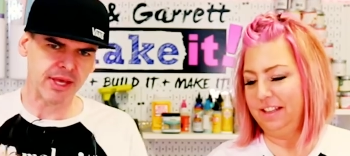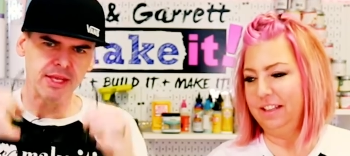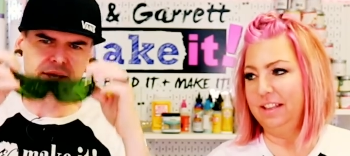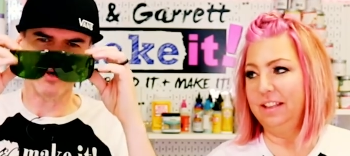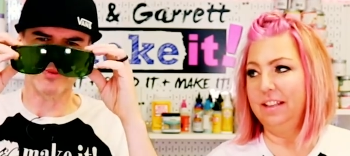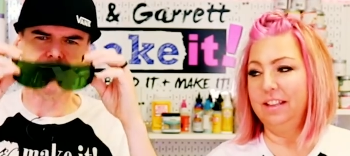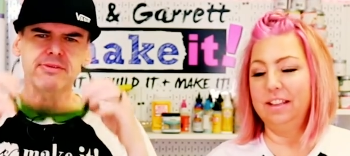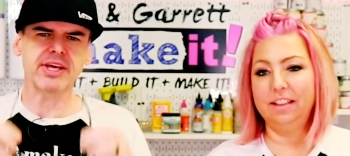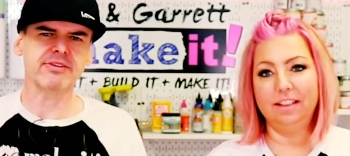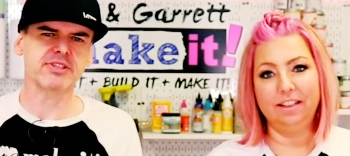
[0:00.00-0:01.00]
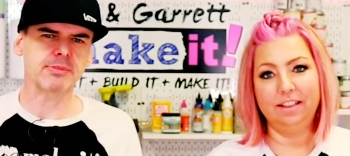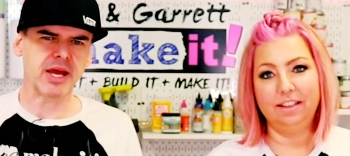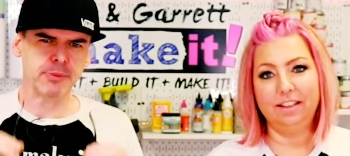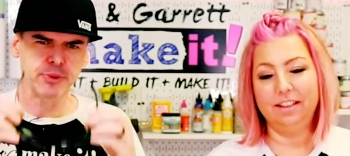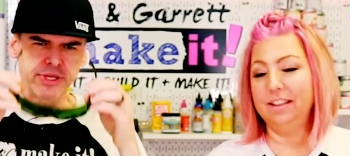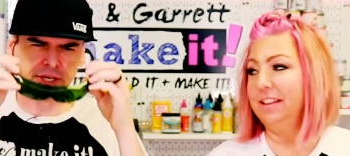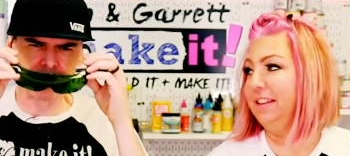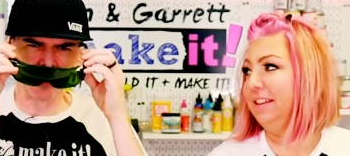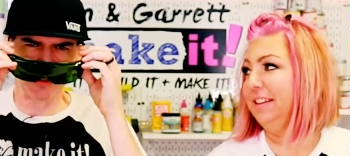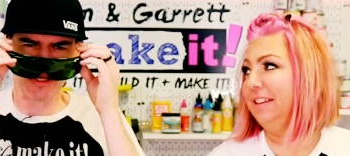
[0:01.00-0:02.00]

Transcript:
Speaker 1: and uh, we even have some eye protection.